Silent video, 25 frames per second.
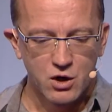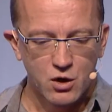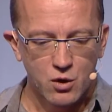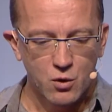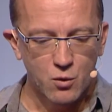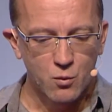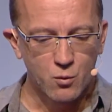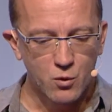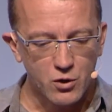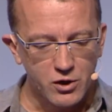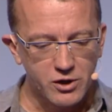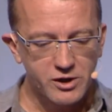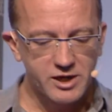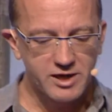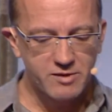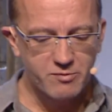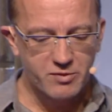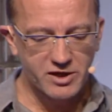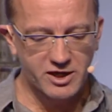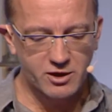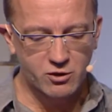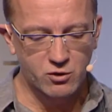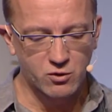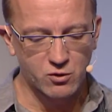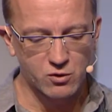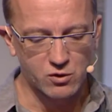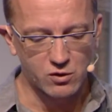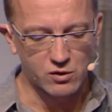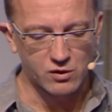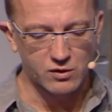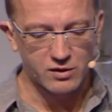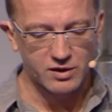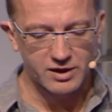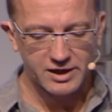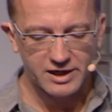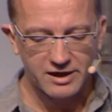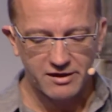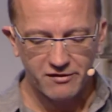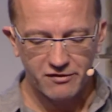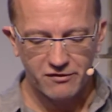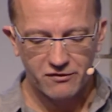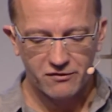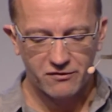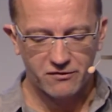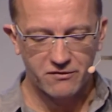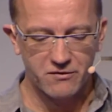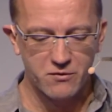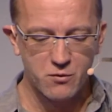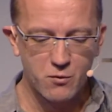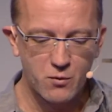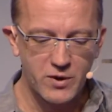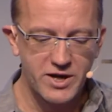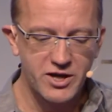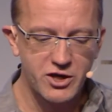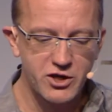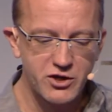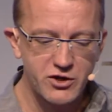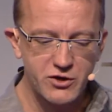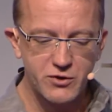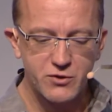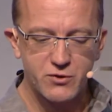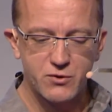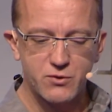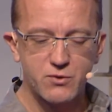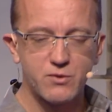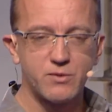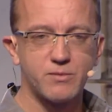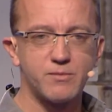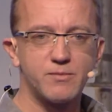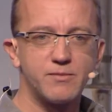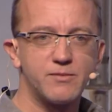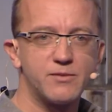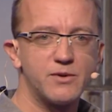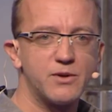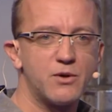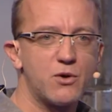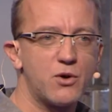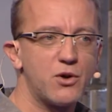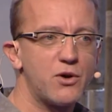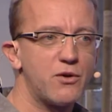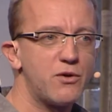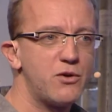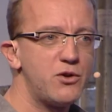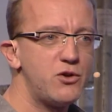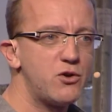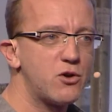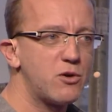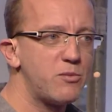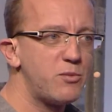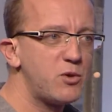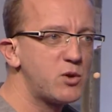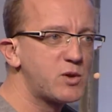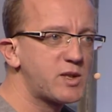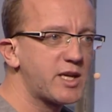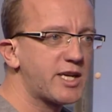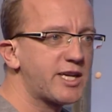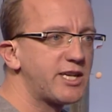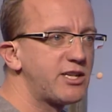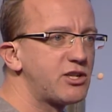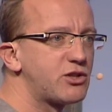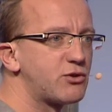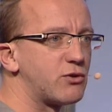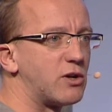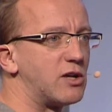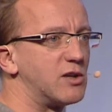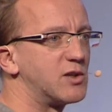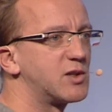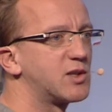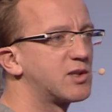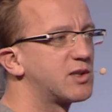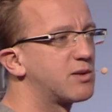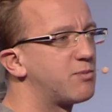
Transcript: Wouldn't it be cool if we knew your music interests